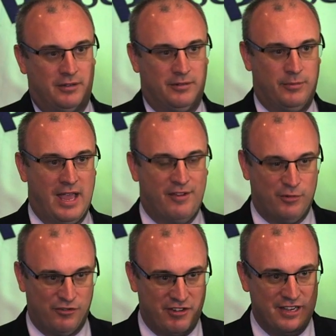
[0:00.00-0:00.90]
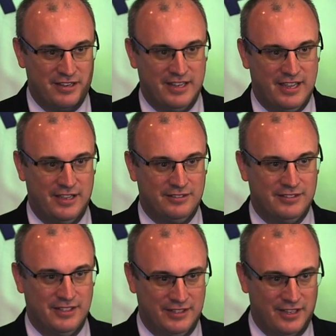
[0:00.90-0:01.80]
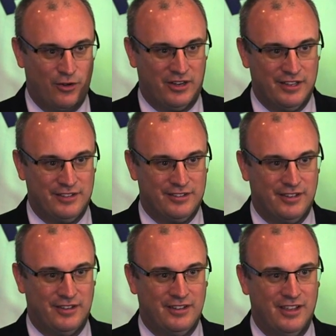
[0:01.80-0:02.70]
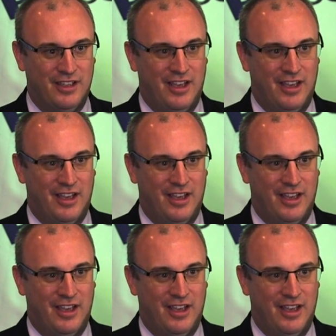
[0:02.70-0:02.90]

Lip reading: And we have Maureen here in the audience, and